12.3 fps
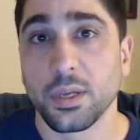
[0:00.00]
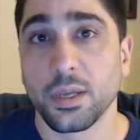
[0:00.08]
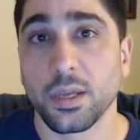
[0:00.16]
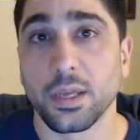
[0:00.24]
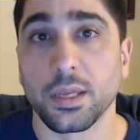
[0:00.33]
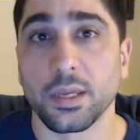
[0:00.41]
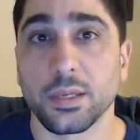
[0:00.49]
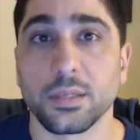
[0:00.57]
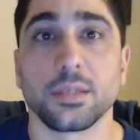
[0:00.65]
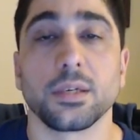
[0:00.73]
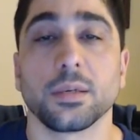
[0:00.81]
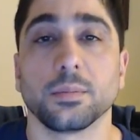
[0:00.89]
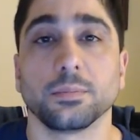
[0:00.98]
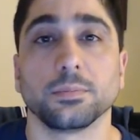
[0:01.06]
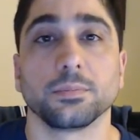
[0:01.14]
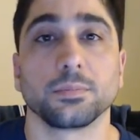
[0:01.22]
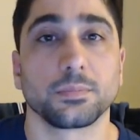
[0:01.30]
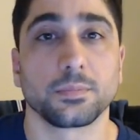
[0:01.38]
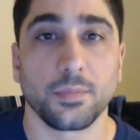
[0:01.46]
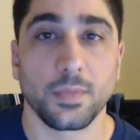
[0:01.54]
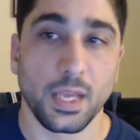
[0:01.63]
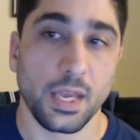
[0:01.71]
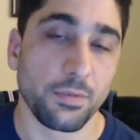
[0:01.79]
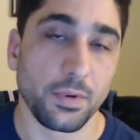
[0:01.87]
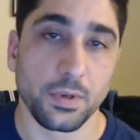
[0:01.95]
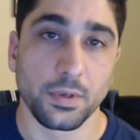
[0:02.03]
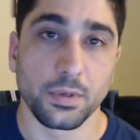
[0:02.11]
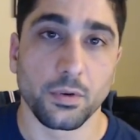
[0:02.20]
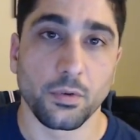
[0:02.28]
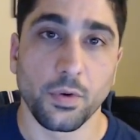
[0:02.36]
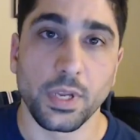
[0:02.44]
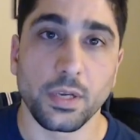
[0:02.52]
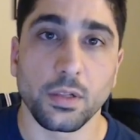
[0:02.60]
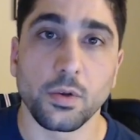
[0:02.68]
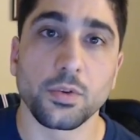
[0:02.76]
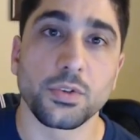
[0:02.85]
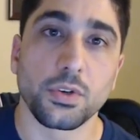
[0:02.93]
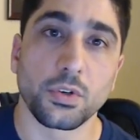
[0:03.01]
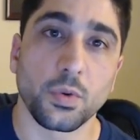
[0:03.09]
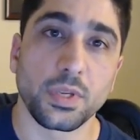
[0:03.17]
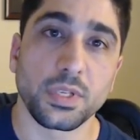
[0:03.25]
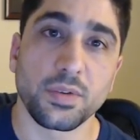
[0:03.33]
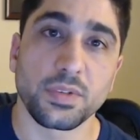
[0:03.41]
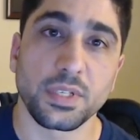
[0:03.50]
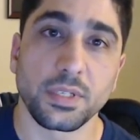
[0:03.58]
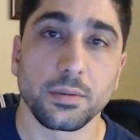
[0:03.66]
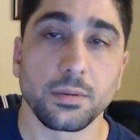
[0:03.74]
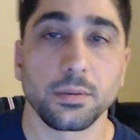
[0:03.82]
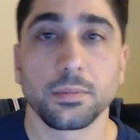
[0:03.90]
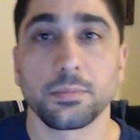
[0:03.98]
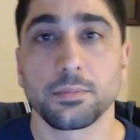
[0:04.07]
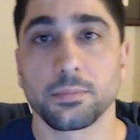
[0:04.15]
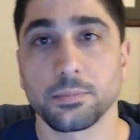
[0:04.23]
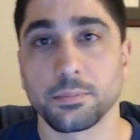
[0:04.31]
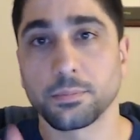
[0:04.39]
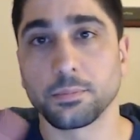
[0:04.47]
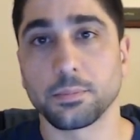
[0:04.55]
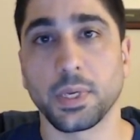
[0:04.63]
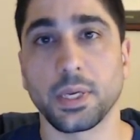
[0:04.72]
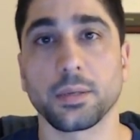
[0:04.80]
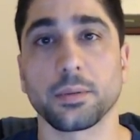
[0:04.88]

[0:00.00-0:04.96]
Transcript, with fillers: and um, have a great close to your 2017. Bye.